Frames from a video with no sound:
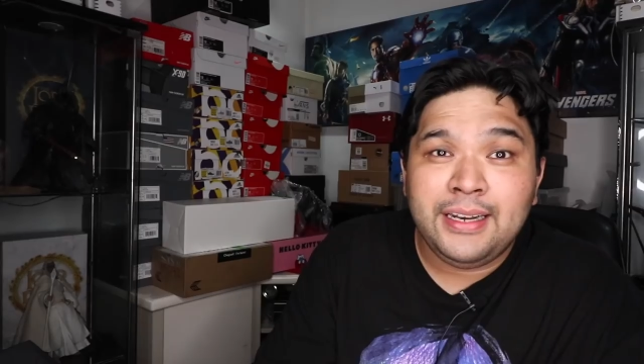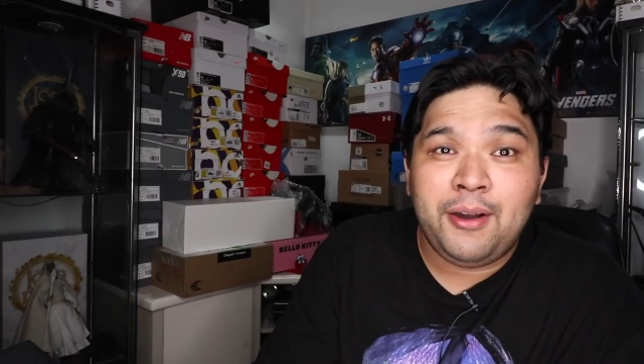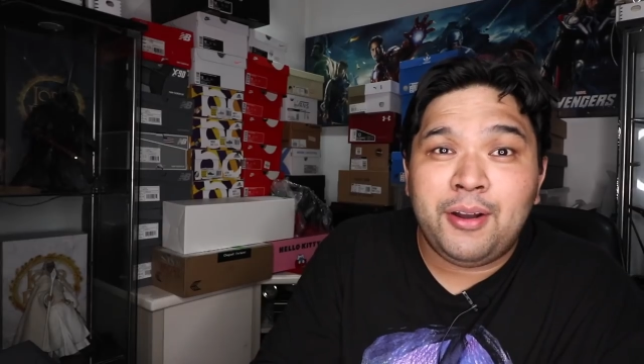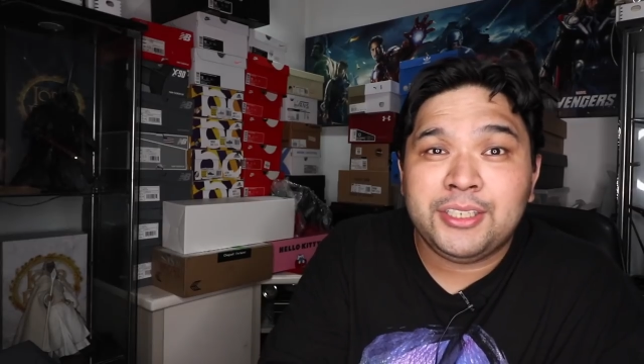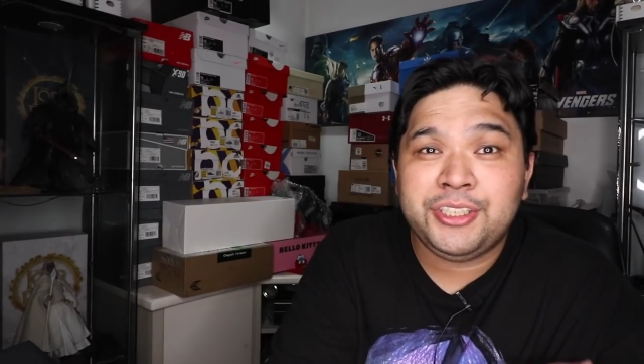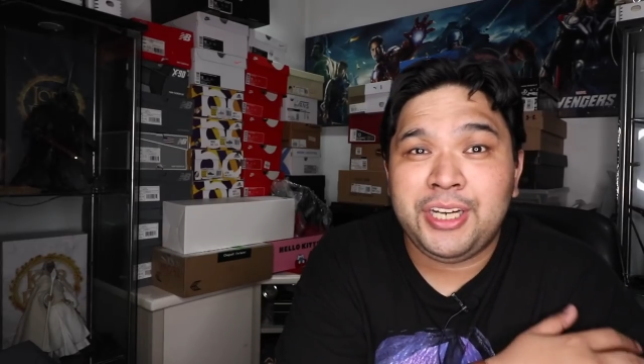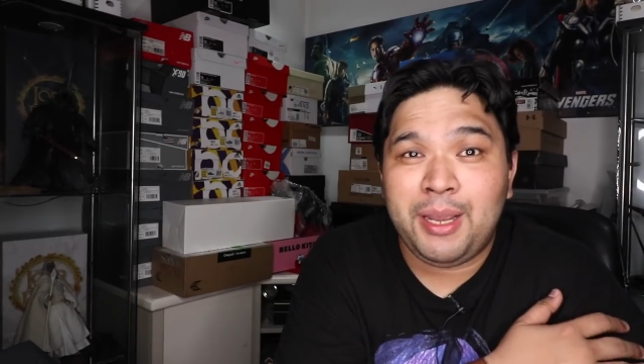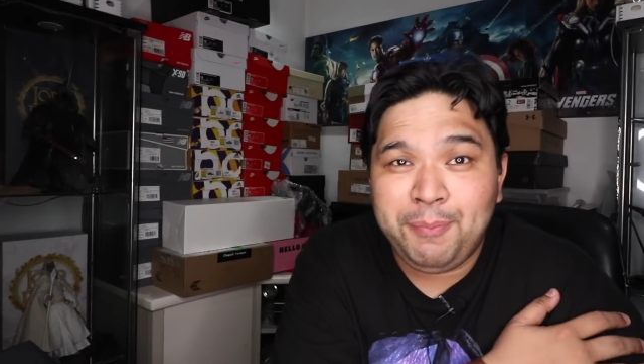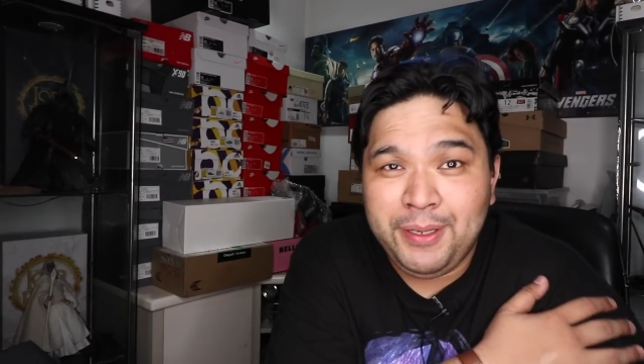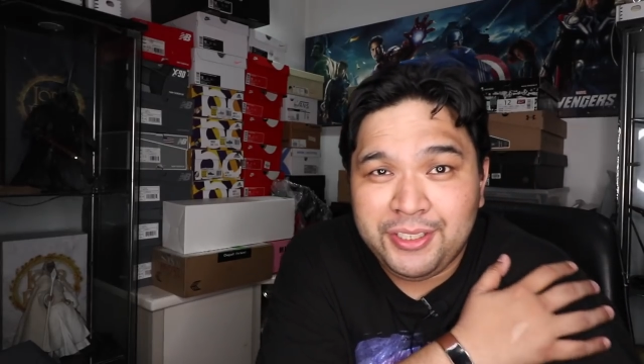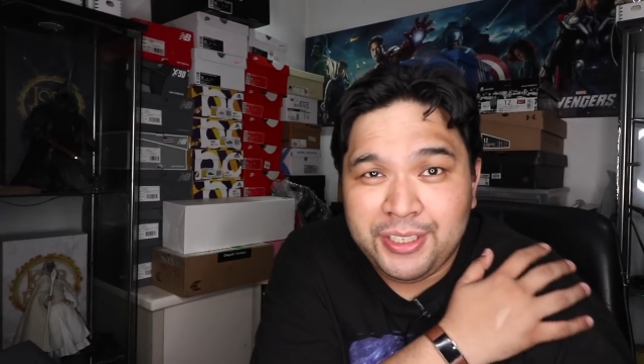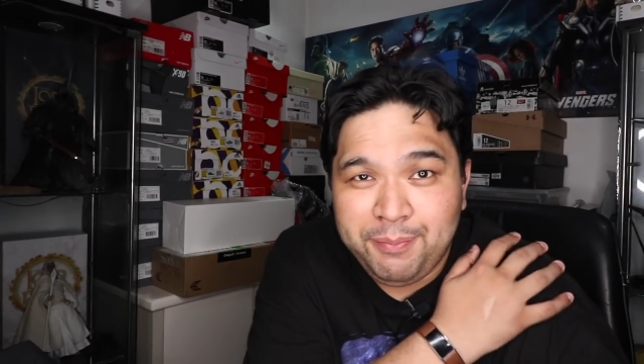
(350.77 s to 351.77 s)
Now our
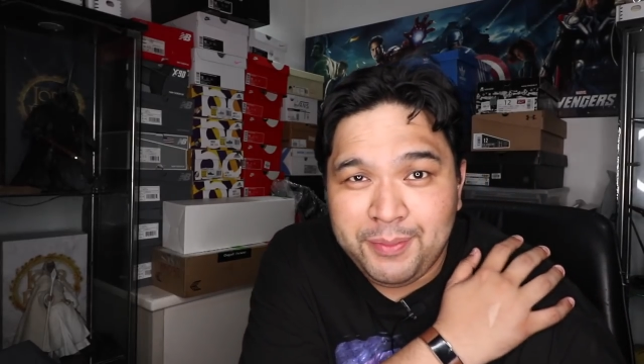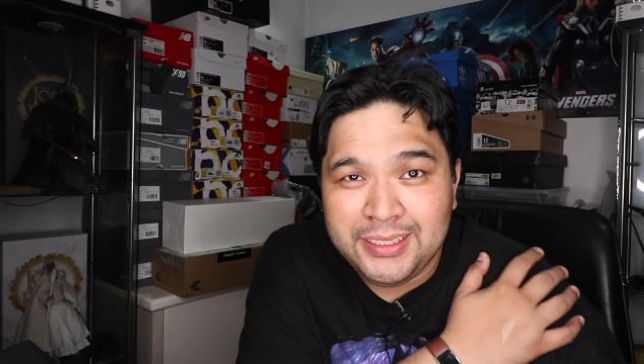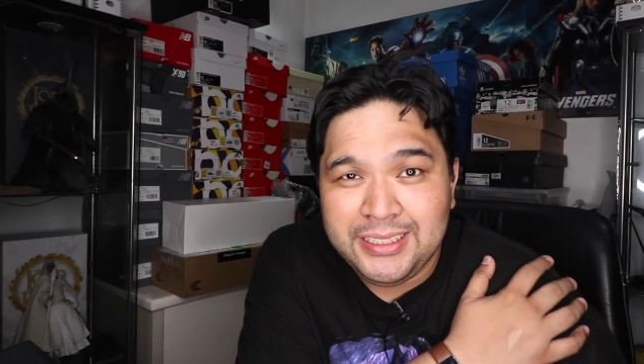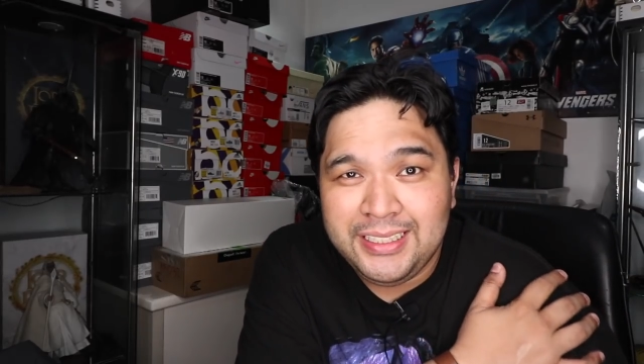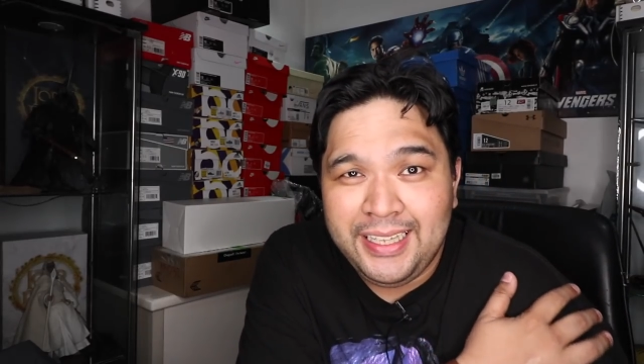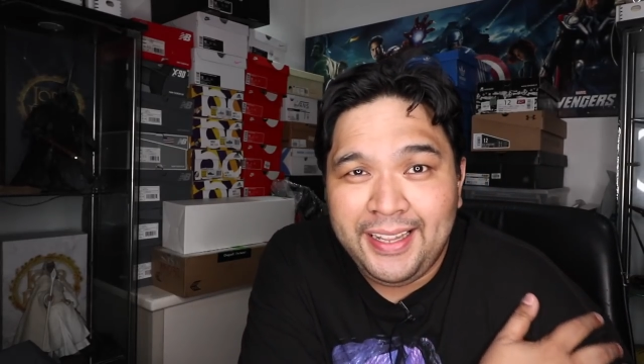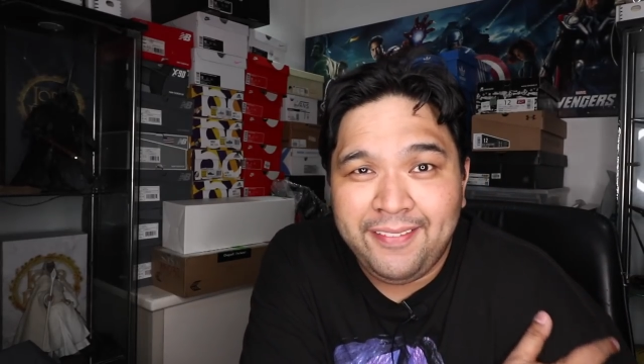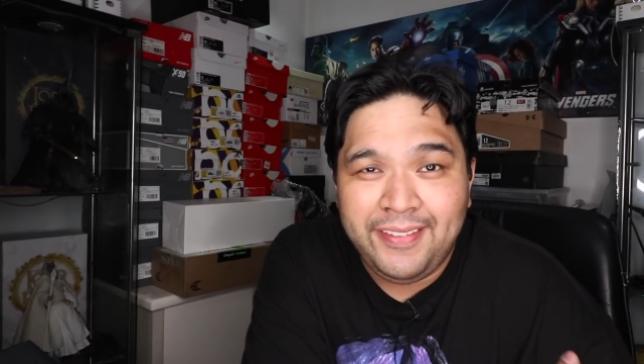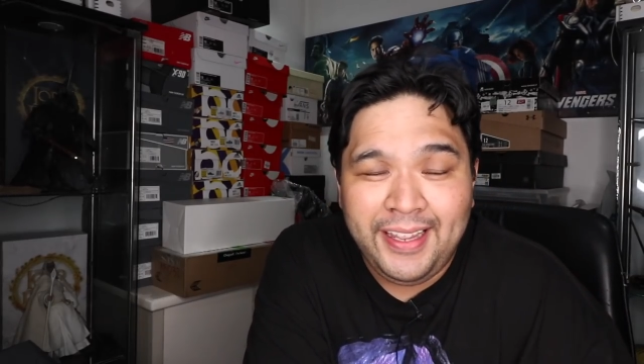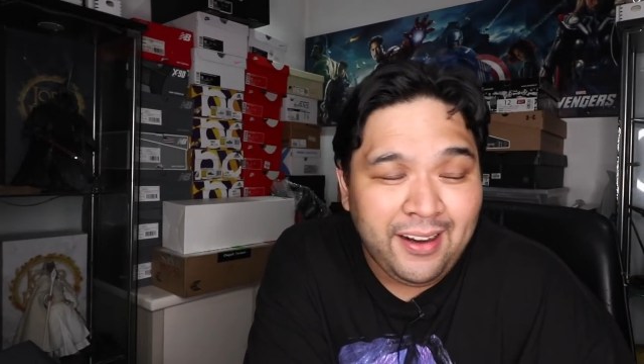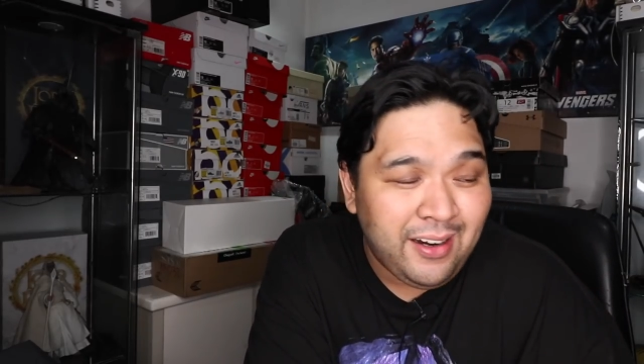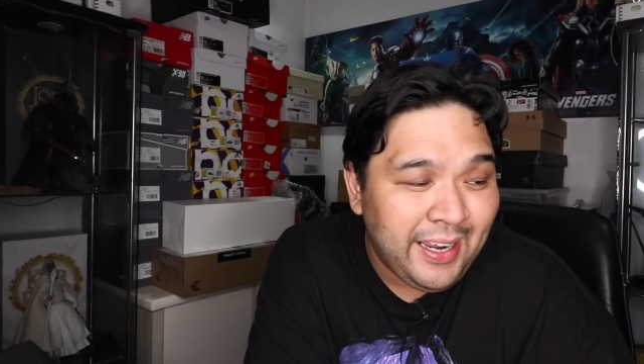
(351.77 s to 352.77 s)
shopping trip doesn't end
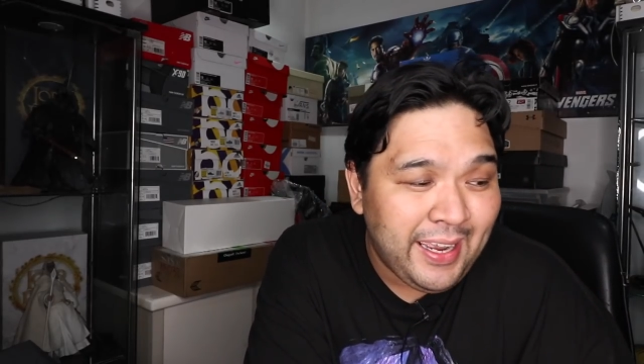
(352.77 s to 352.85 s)
there.